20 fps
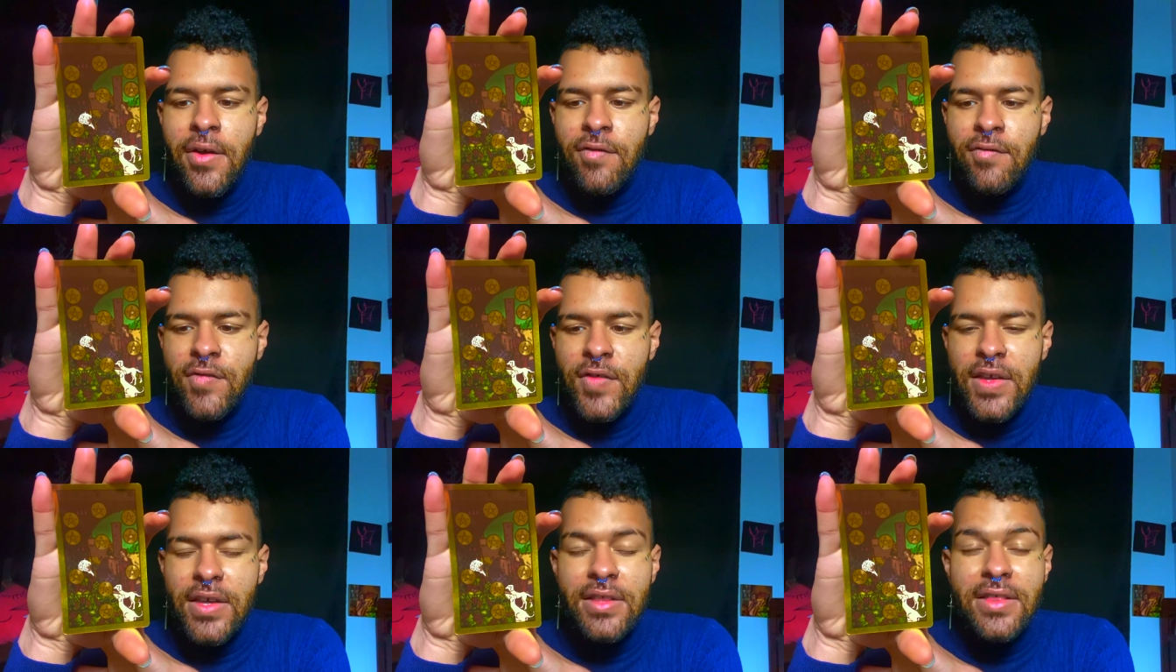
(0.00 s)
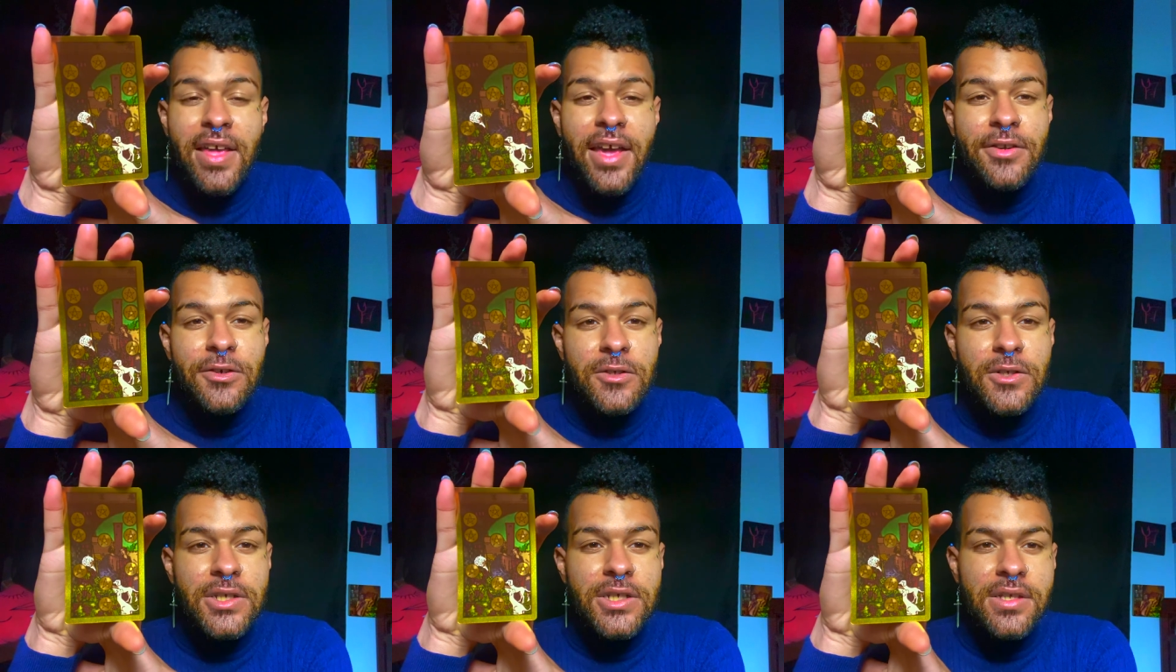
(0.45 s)
feed the
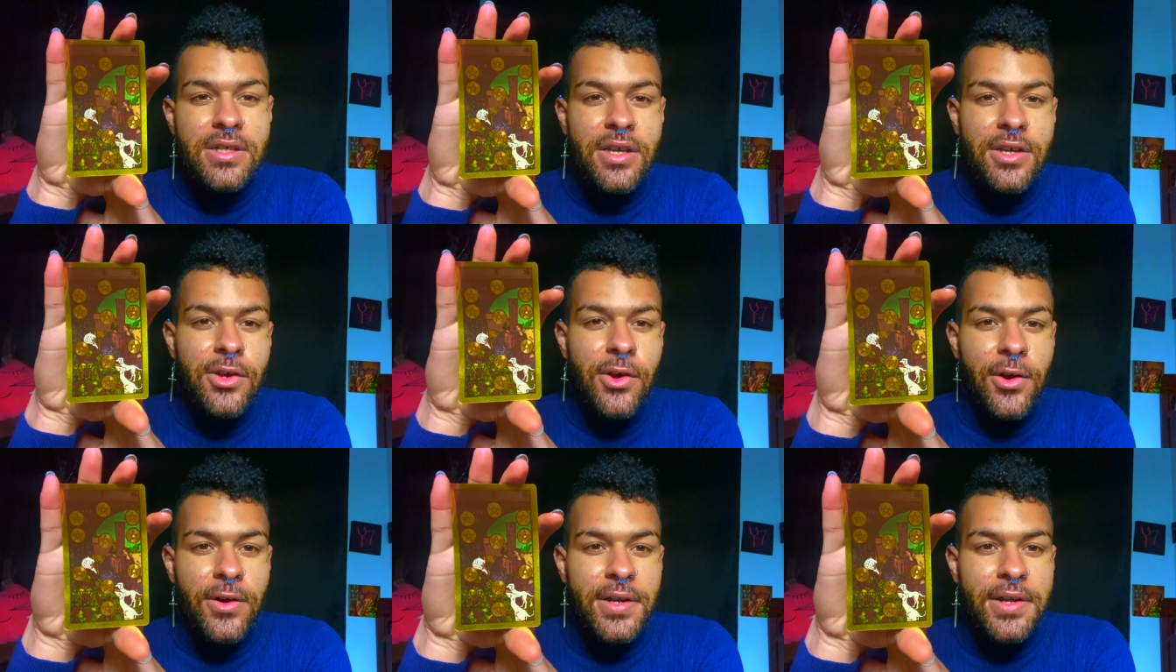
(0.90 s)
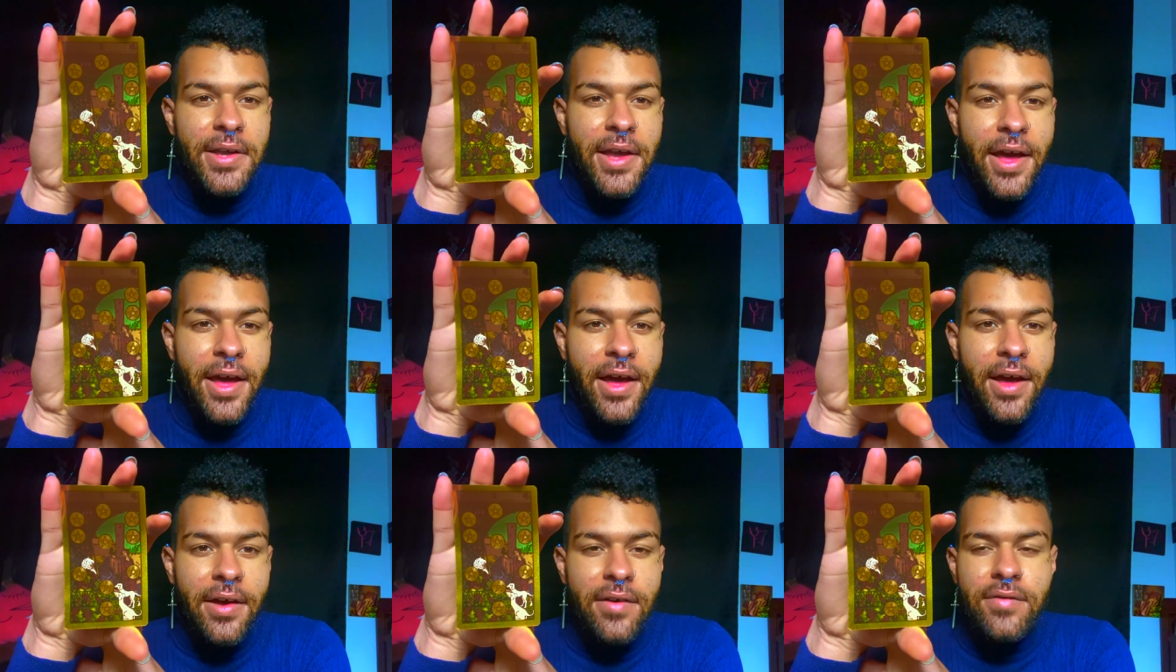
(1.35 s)
energy that you already
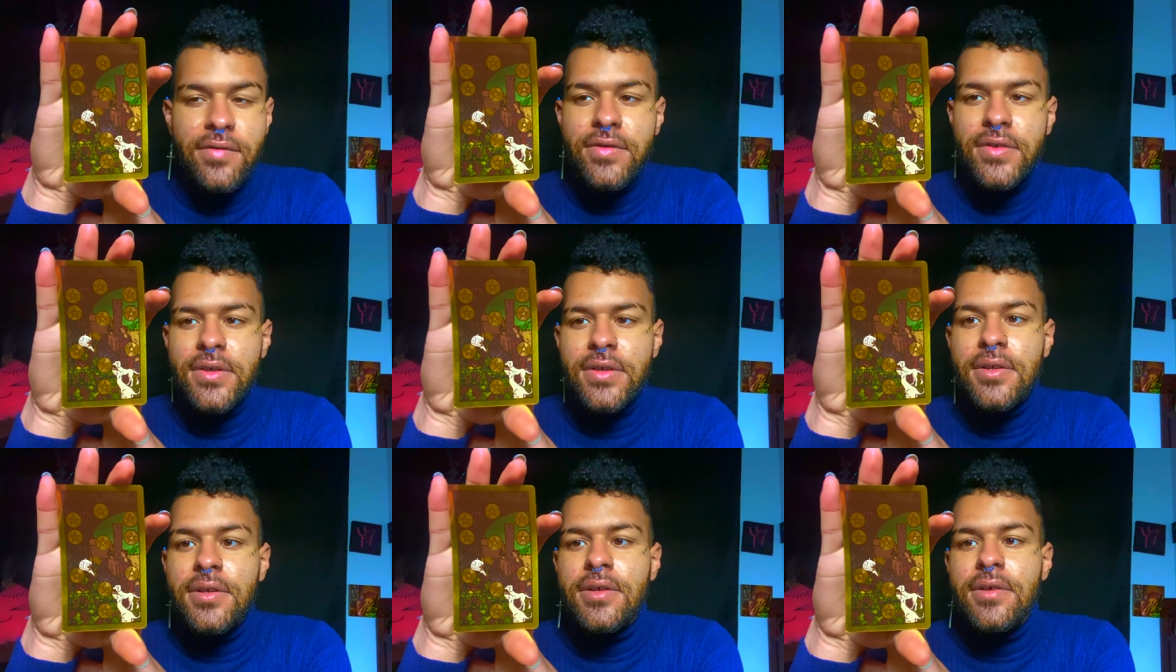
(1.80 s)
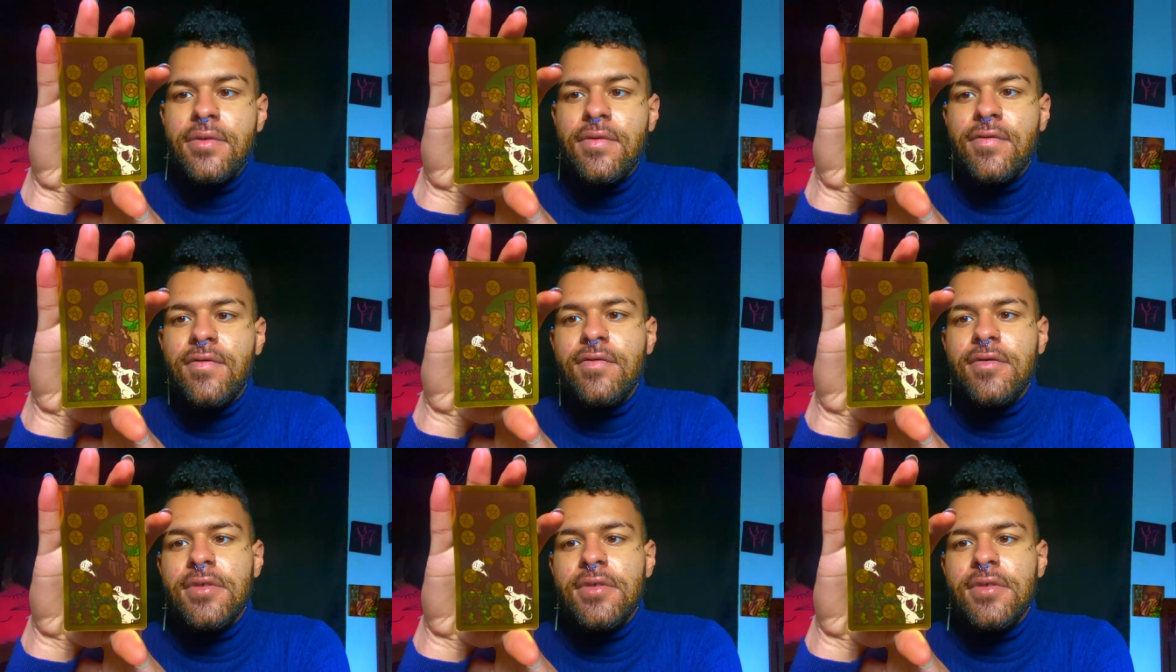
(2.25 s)
have It